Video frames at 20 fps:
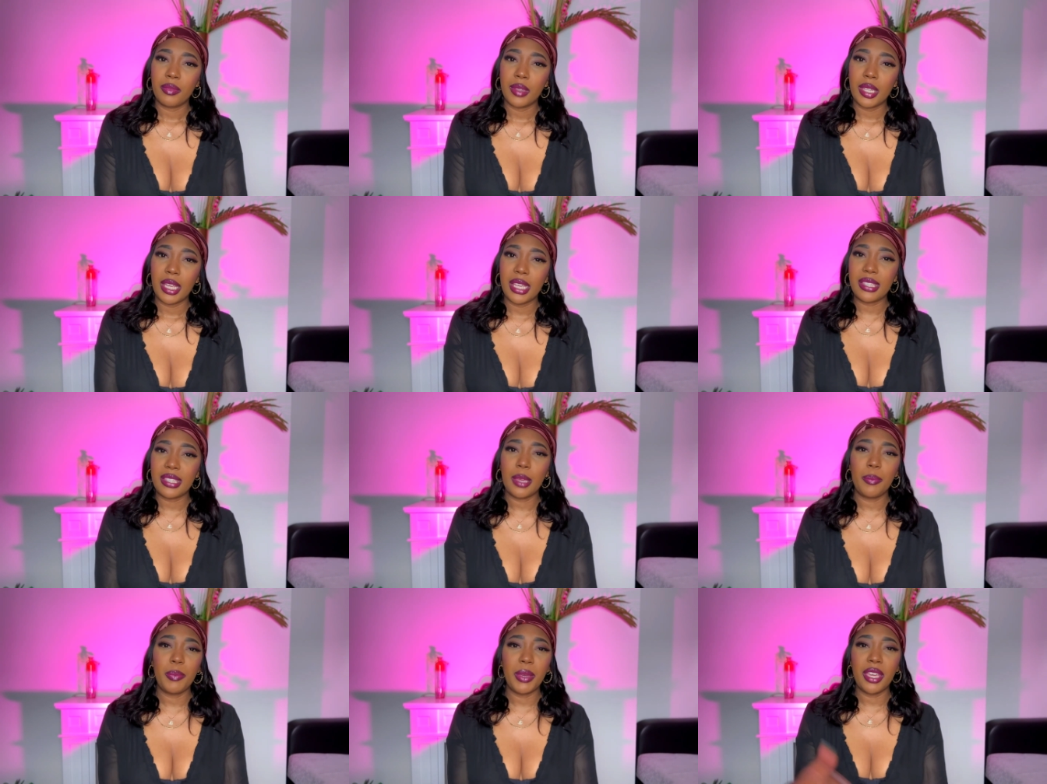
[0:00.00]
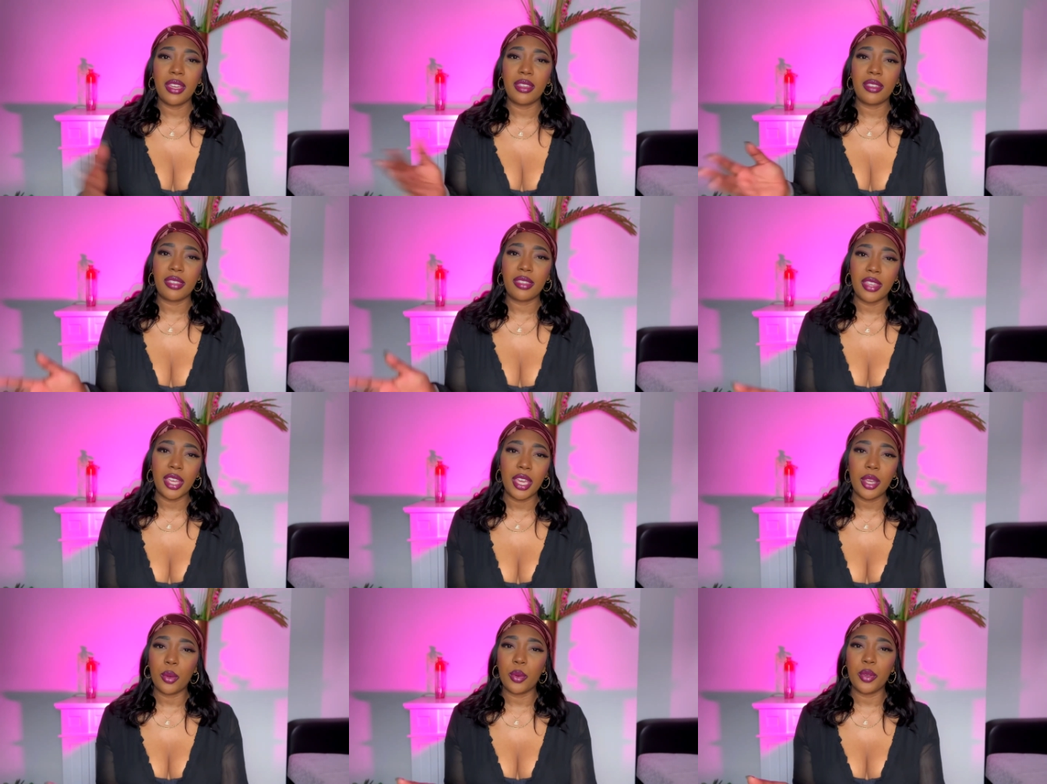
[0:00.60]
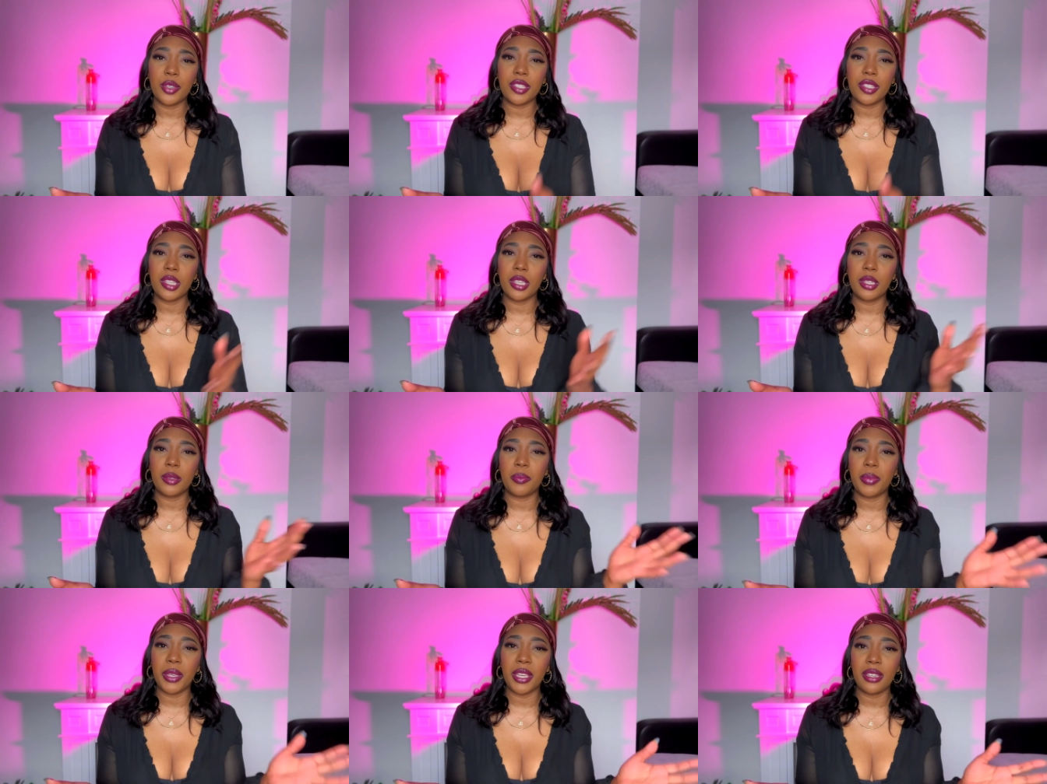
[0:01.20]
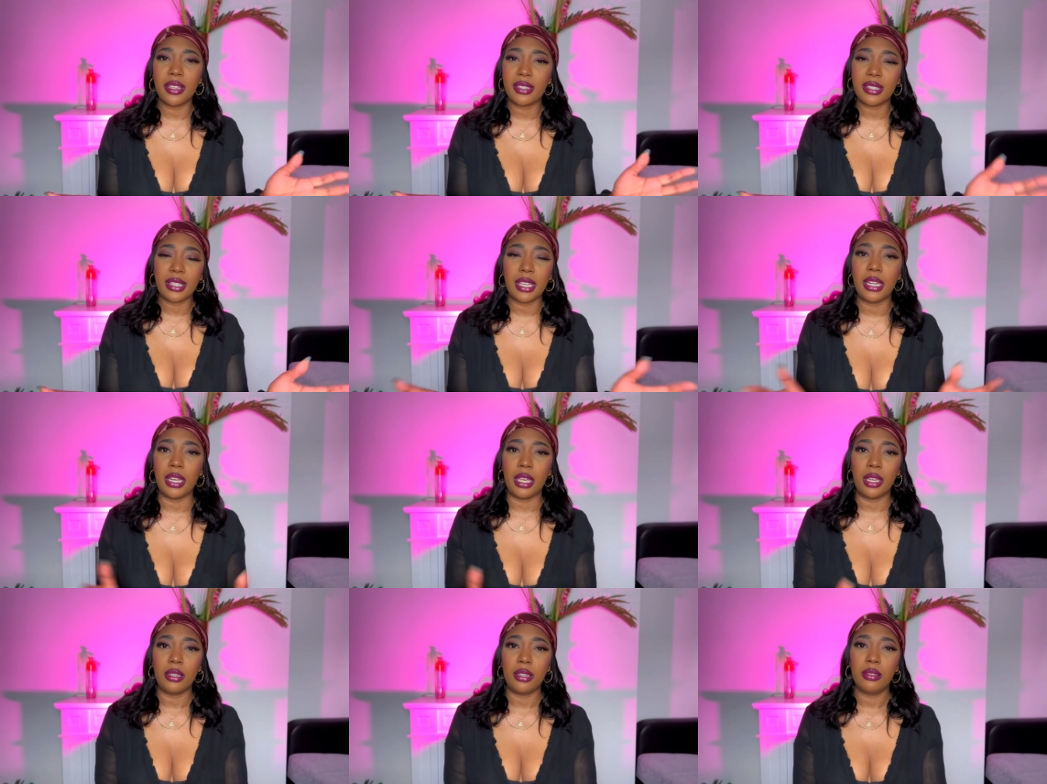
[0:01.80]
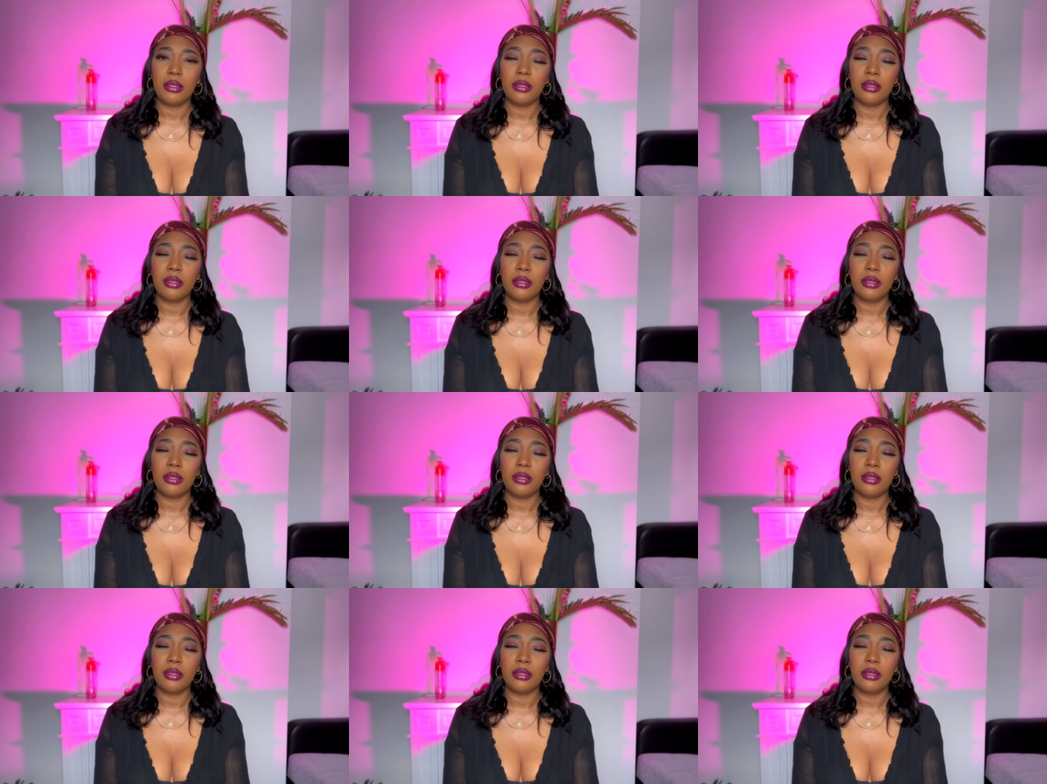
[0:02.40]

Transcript: Is it being thick or is it being skinny?